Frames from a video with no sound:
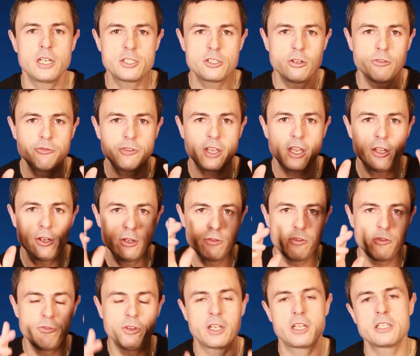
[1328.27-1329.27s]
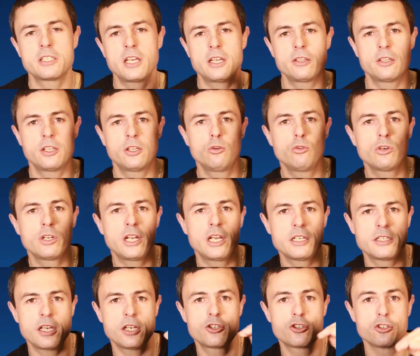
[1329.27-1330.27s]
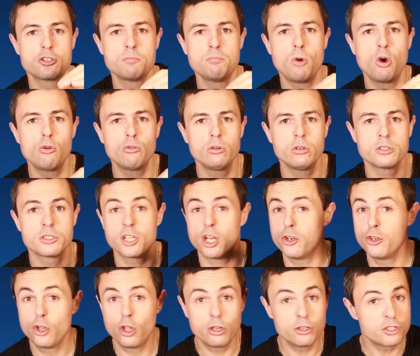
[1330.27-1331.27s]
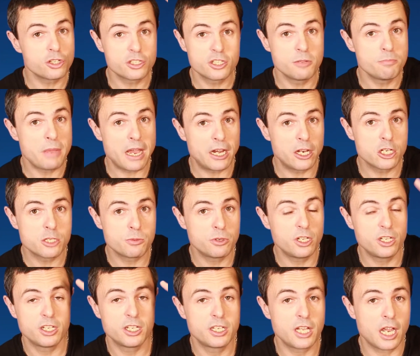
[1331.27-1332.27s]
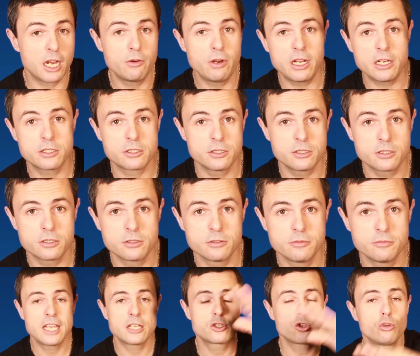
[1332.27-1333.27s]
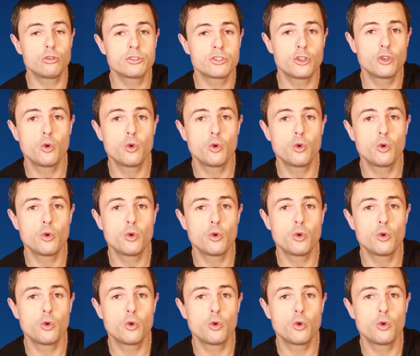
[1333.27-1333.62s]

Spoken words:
let's not forget another thing, is that the organization's morals are not just the management and the directors, it's also